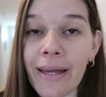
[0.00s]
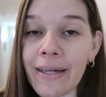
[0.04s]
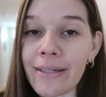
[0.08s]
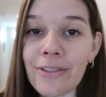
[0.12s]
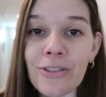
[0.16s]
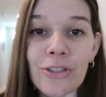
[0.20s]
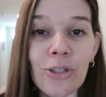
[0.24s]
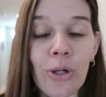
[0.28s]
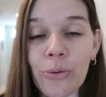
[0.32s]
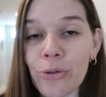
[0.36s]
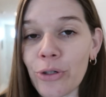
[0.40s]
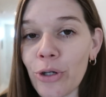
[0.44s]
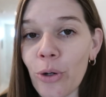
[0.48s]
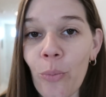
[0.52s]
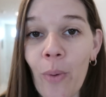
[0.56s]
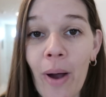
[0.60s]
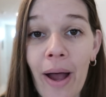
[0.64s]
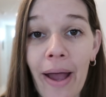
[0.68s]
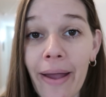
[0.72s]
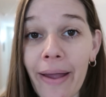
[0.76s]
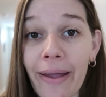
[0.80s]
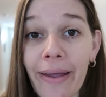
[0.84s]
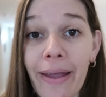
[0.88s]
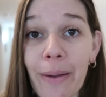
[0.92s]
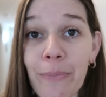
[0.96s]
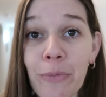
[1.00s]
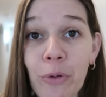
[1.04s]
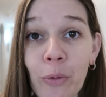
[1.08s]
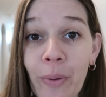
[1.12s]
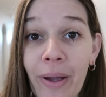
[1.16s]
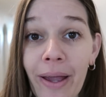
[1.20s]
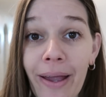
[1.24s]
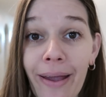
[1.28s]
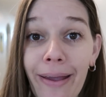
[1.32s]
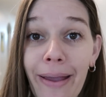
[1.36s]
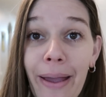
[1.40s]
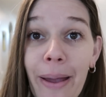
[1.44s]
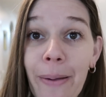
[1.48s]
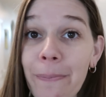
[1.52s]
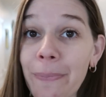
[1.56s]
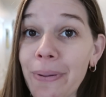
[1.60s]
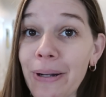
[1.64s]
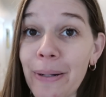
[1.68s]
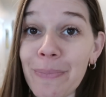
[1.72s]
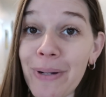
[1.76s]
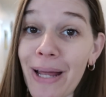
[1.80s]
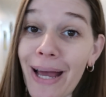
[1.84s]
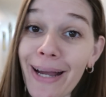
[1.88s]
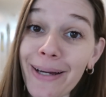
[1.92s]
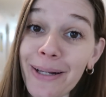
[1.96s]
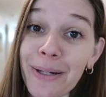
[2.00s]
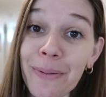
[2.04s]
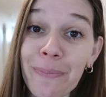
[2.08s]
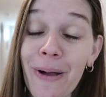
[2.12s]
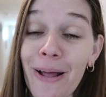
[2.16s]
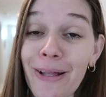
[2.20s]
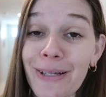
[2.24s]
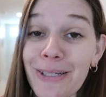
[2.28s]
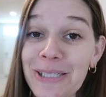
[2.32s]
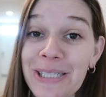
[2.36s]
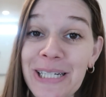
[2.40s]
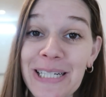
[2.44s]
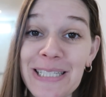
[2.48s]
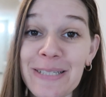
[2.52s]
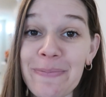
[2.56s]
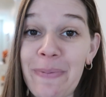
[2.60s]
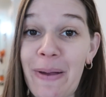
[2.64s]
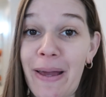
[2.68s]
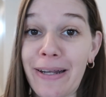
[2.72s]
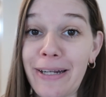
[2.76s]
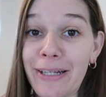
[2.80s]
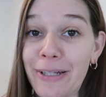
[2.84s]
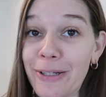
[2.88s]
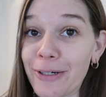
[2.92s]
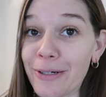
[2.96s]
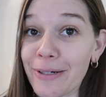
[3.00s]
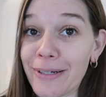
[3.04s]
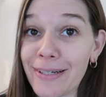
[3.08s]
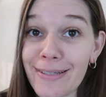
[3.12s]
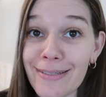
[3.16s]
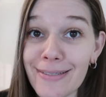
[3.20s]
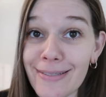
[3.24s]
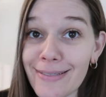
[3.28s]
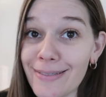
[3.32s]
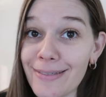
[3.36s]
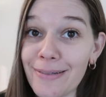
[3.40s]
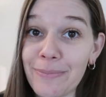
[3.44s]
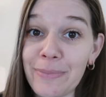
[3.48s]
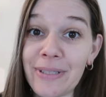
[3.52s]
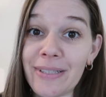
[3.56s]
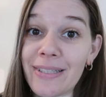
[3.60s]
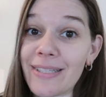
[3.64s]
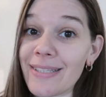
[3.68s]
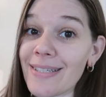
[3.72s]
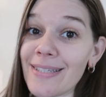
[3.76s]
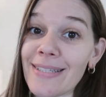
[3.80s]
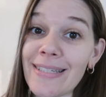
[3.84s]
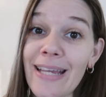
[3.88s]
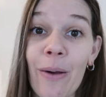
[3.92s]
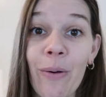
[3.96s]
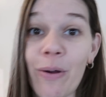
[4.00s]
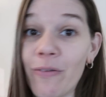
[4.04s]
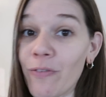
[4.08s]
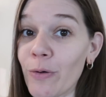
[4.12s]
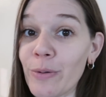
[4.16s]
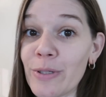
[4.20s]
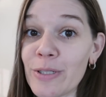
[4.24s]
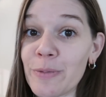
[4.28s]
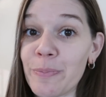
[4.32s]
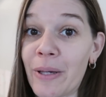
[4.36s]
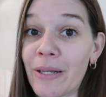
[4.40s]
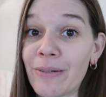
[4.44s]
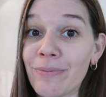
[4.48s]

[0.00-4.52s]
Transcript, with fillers: I don't know why I am the way I am, but I'm not gonna apologize for that either because I mean, this is how I've always